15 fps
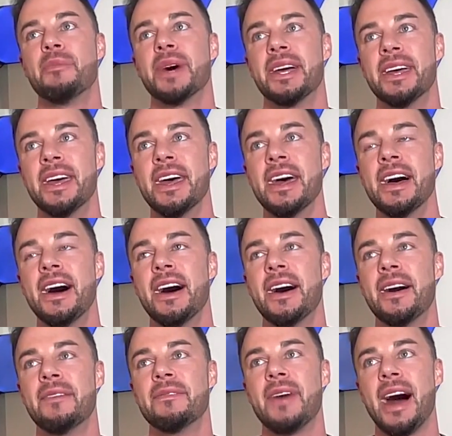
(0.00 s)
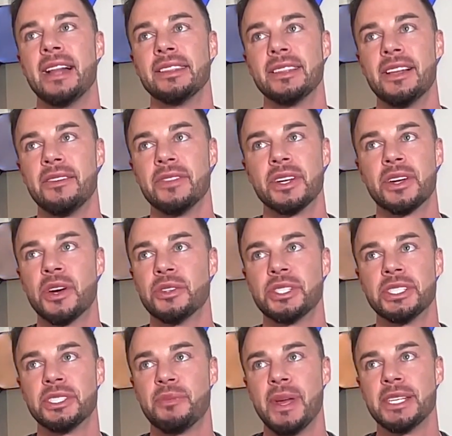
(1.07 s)
But I love the
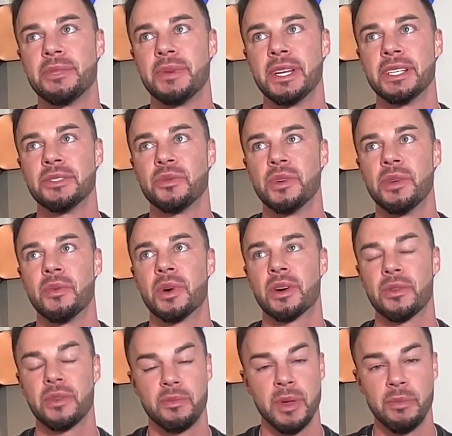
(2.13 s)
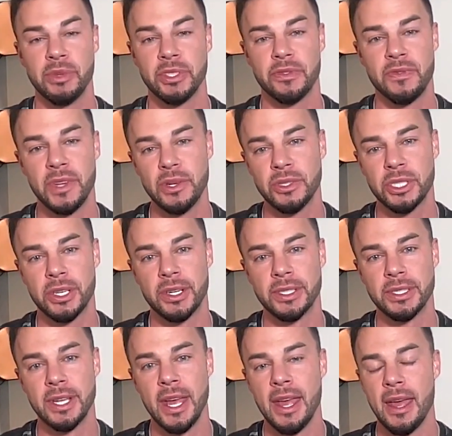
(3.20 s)
coaching space because we work with people's
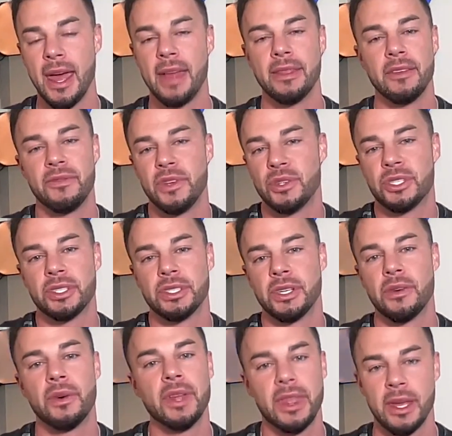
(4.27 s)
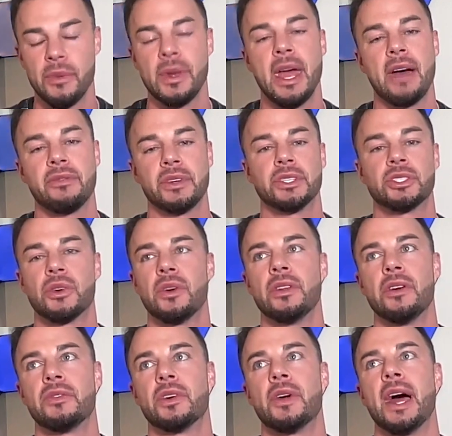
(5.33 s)
futures, and the future is the only thing we have control
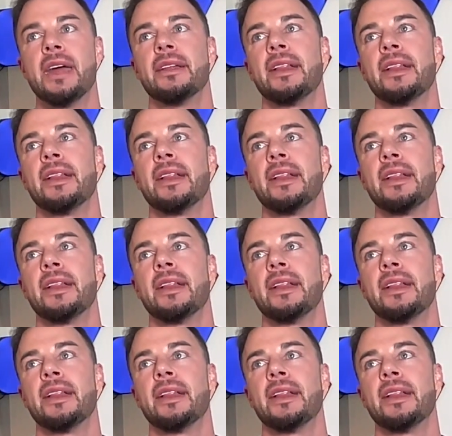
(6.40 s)
over, right?